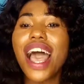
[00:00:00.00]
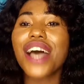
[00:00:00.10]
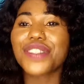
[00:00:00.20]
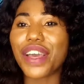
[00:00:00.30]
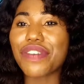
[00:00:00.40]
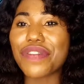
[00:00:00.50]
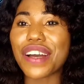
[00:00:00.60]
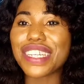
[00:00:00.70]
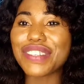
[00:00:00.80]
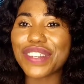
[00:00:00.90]
So if you
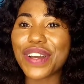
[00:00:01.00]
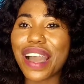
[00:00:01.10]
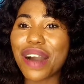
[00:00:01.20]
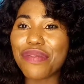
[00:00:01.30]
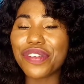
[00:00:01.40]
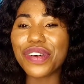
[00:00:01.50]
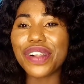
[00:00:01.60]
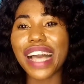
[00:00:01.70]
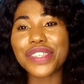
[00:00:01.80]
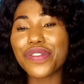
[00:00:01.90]
found this video helpful
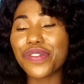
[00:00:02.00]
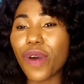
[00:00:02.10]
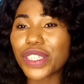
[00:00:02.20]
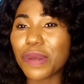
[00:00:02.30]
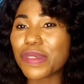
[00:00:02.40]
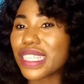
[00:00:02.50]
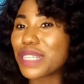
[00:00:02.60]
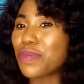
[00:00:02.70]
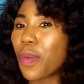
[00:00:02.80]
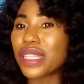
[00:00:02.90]
and you've worked up to
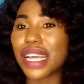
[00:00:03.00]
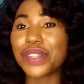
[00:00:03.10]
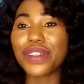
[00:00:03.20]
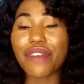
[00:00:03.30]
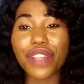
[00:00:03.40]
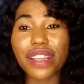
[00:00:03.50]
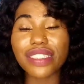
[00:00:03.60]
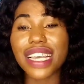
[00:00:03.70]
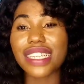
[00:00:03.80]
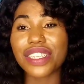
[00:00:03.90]
this moment and you have
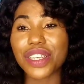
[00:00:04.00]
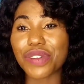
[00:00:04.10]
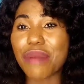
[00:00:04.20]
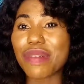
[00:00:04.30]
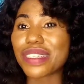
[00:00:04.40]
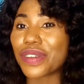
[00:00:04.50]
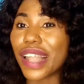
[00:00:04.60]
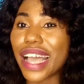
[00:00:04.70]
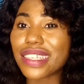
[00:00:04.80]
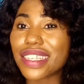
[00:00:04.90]
not hit the subscribe button or
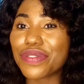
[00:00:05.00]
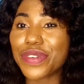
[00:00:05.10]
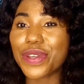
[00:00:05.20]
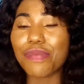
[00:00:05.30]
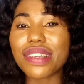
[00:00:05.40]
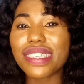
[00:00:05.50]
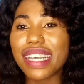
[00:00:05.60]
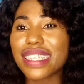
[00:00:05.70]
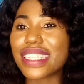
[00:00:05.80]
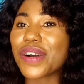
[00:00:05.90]
liked this video,
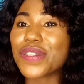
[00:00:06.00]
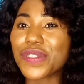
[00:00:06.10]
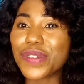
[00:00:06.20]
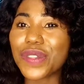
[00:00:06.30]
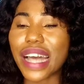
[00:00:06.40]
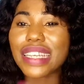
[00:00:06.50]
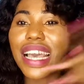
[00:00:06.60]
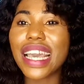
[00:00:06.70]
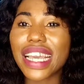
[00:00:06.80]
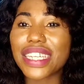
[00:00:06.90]
take a second to do that.
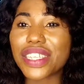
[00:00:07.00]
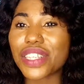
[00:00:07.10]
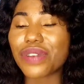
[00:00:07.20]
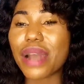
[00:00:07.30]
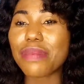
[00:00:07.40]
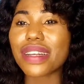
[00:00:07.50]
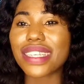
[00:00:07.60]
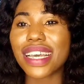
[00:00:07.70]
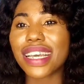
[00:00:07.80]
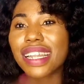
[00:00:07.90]
Hit the subscribe
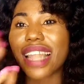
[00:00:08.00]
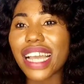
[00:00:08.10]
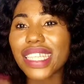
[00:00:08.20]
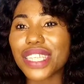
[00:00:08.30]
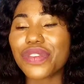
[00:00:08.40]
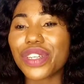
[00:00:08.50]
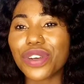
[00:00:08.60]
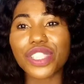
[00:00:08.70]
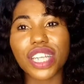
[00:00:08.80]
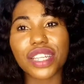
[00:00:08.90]
button, like this
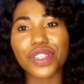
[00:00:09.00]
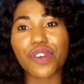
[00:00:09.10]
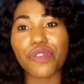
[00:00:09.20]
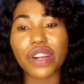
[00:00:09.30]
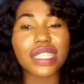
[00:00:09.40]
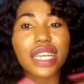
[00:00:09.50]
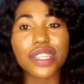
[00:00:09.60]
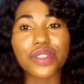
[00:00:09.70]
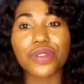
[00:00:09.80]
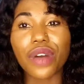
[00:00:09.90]
video, share to your friends that
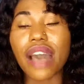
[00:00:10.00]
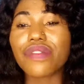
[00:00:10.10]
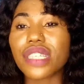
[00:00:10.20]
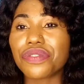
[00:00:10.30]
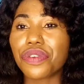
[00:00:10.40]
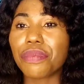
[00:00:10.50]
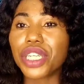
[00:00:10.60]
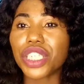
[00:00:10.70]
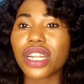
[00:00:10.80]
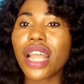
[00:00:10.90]
needs to know, have this
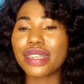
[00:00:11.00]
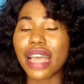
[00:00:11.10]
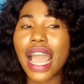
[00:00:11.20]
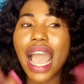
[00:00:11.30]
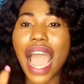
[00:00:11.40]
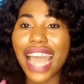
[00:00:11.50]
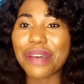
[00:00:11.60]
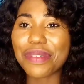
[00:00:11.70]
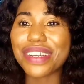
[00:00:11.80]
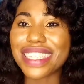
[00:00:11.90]
information. And
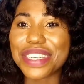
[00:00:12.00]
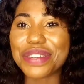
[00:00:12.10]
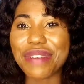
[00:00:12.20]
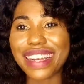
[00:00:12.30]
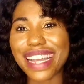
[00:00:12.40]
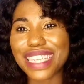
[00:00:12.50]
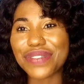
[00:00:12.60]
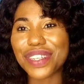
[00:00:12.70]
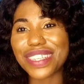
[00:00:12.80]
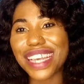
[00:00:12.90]
I'm going to see you in my next
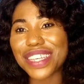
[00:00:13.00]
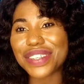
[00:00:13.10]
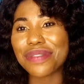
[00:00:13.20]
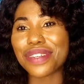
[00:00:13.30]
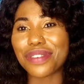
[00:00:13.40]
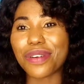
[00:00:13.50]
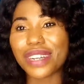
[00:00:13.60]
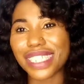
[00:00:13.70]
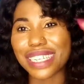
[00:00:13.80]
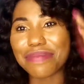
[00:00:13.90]
video. Thank you so much for
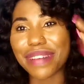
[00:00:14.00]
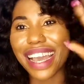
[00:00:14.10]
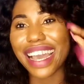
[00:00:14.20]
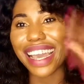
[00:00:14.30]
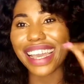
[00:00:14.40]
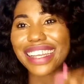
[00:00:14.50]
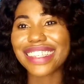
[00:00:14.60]
watching. Bye.